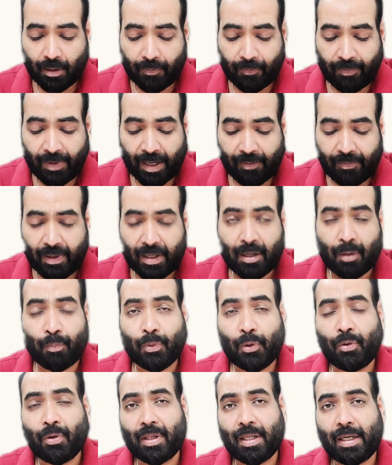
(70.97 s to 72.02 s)
When we
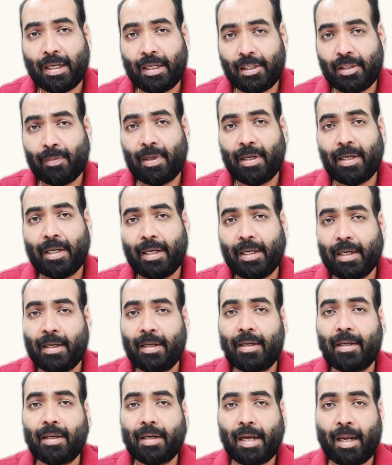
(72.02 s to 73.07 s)
compute the eligibility
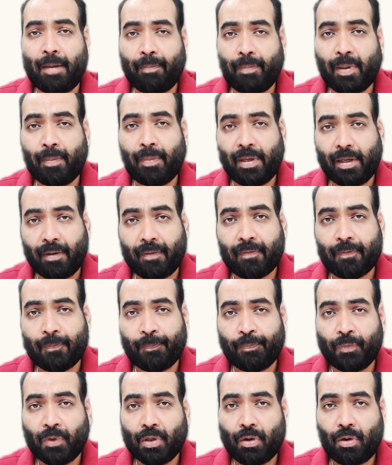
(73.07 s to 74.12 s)
under MPBF
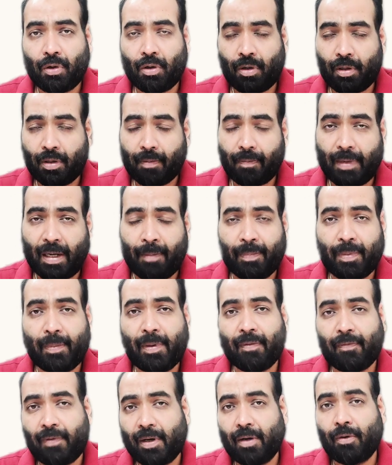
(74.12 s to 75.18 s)
or
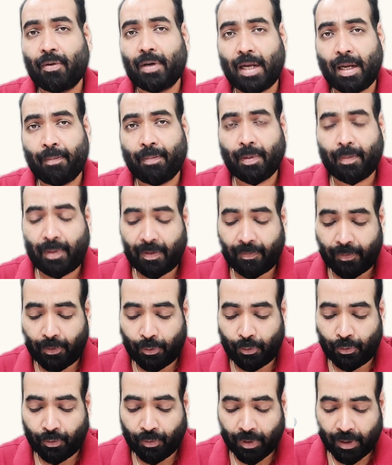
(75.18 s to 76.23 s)
MPBF 1 or MPBF
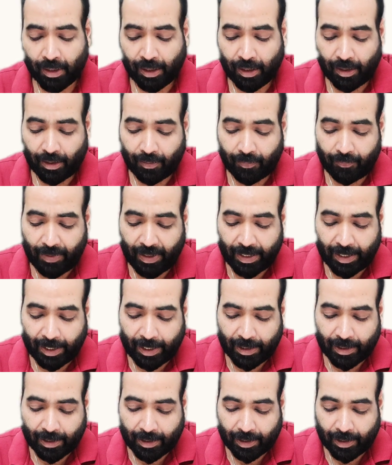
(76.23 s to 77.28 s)
2, we
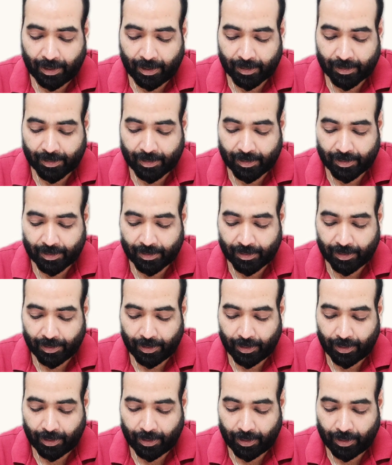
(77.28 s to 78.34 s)
take current assets
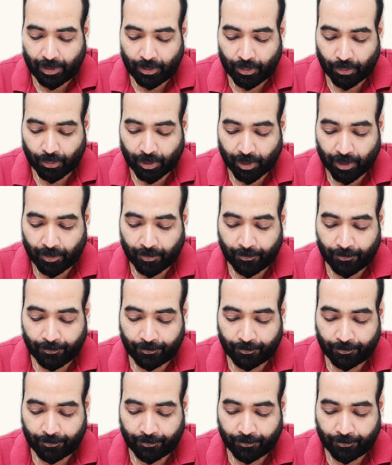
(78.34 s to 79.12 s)
in total.